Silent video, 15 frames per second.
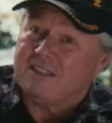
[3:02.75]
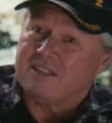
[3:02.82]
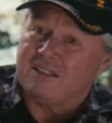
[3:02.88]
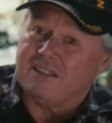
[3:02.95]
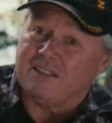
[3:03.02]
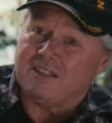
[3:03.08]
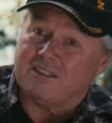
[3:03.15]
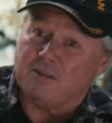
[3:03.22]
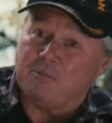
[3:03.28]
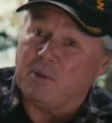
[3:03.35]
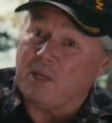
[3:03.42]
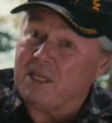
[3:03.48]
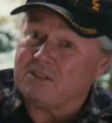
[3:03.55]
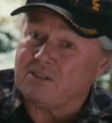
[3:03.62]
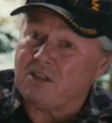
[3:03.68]
uh, the
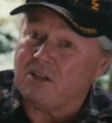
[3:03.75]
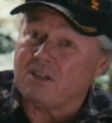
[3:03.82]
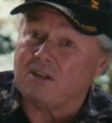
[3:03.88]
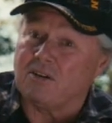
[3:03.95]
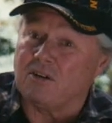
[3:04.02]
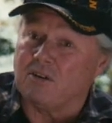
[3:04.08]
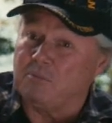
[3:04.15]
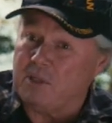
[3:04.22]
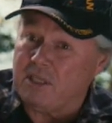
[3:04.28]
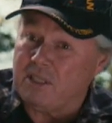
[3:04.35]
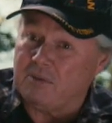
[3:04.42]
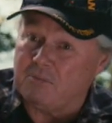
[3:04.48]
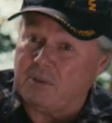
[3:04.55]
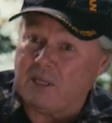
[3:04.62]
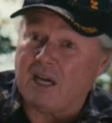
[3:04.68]
Beothuk or the Be-
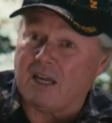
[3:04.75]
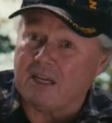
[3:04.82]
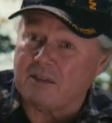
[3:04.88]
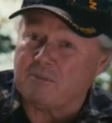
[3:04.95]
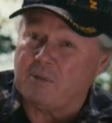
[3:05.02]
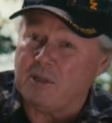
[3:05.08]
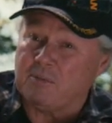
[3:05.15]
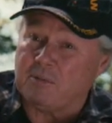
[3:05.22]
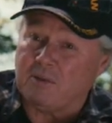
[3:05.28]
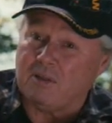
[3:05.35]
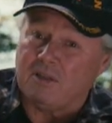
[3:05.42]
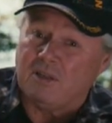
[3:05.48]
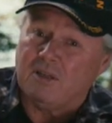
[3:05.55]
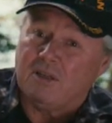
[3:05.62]
Beatic people,